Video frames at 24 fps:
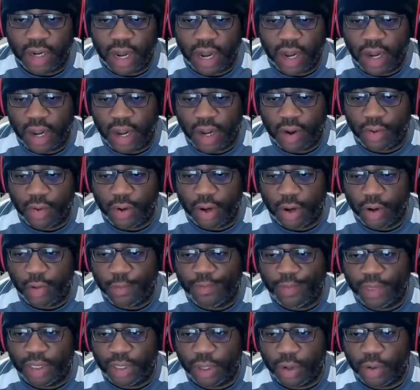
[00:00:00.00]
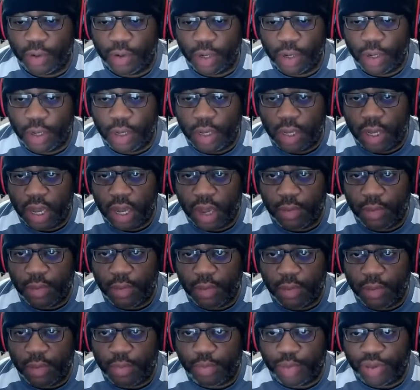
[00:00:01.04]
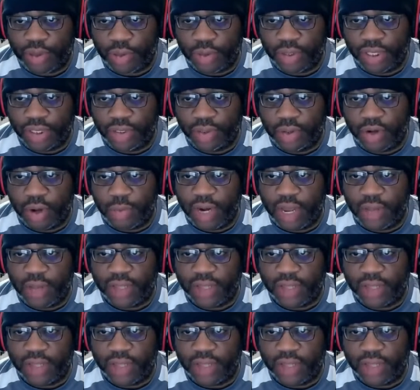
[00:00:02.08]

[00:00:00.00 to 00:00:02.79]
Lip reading: I don't know. So, but those things are coming out.